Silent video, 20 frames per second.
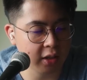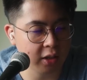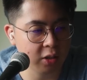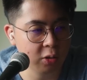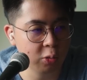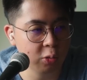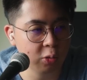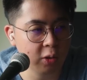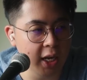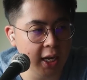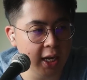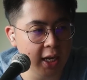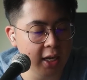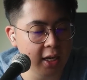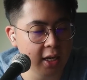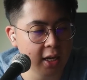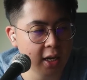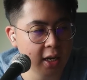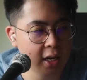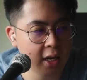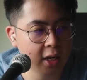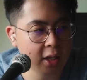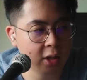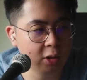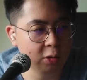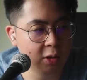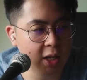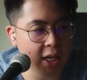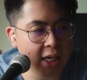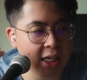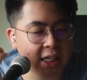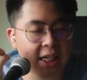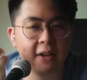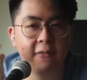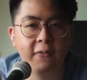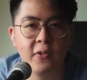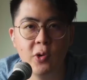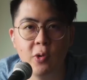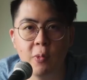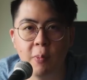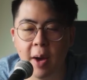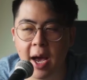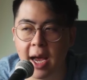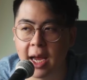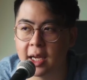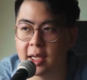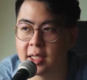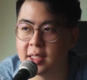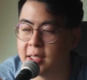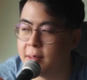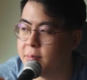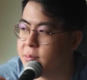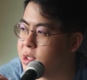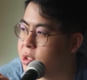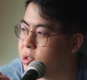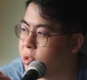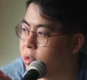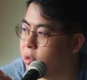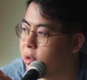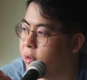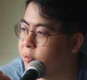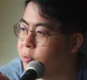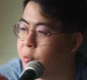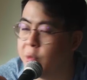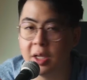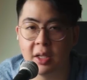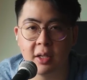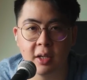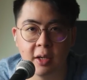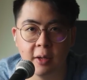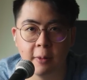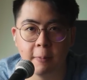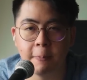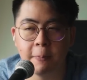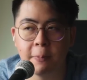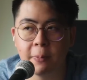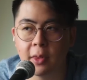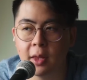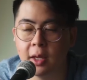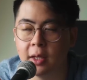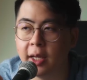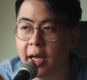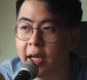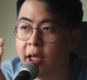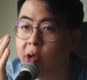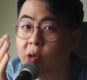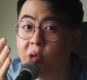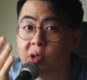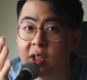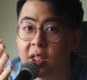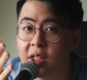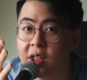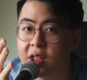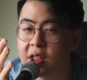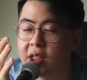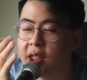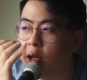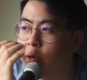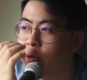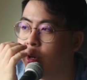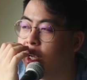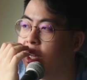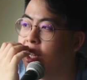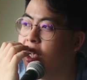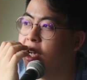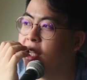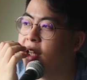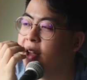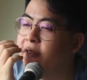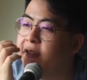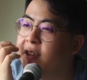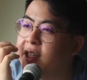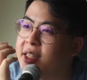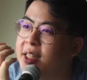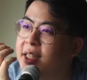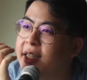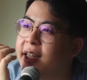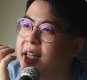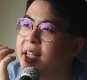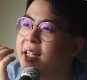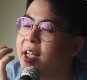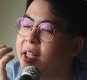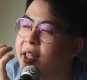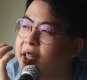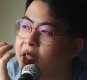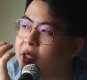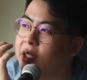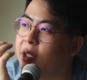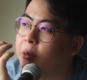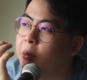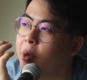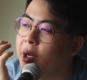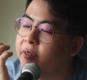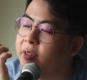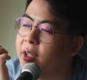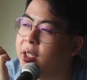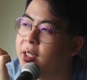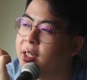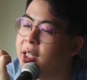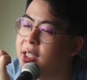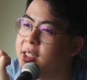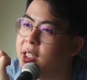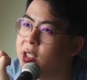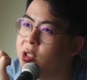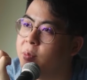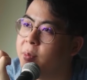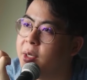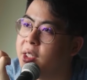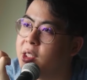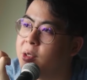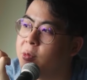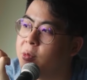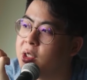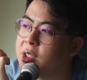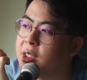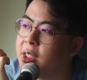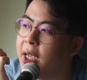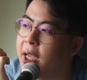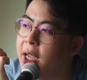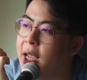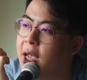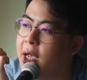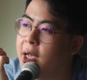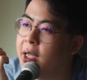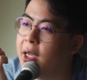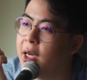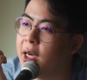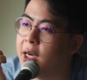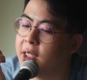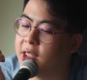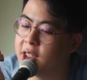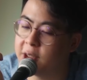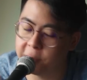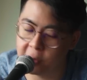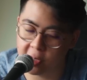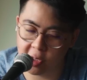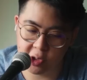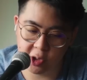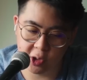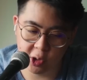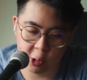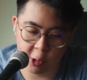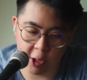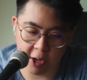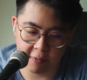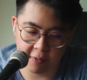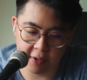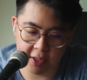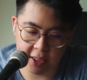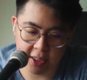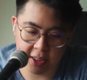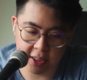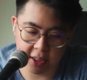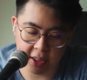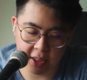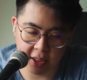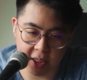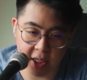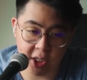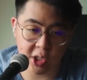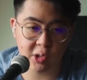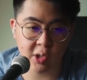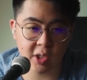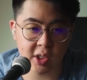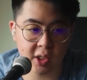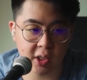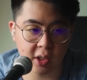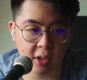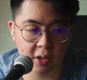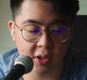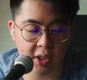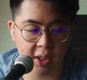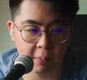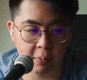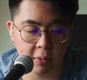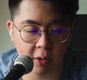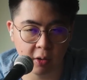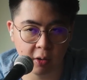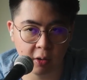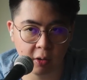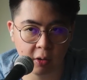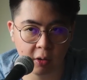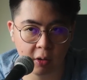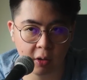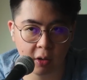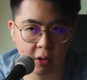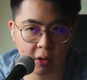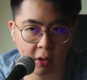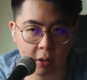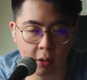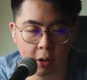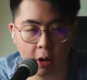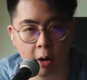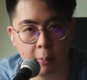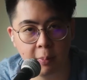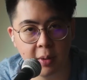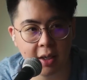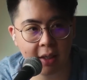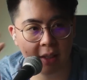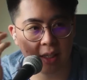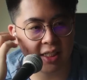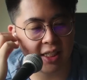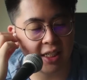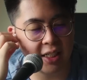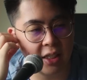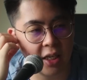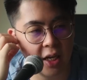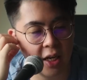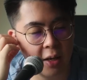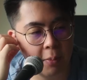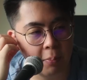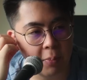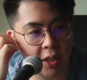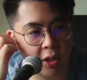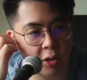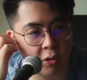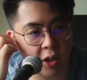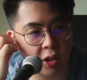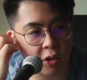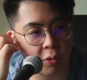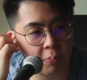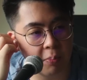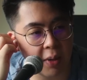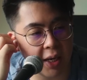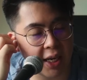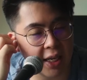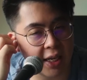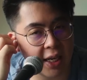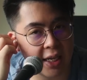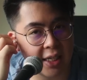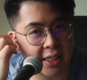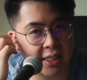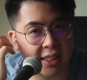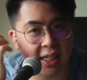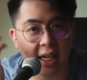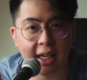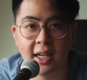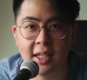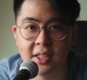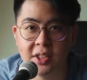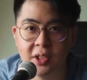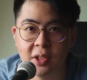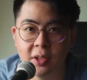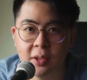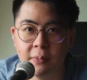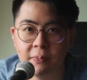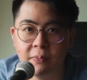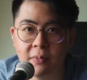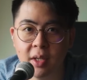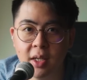Do they give you back some sort of return? You said just now, right? The first thing that I think one of the things that you mentioned was like just because you have a interest or a hobby doesn't mean you need to make it a side hustle.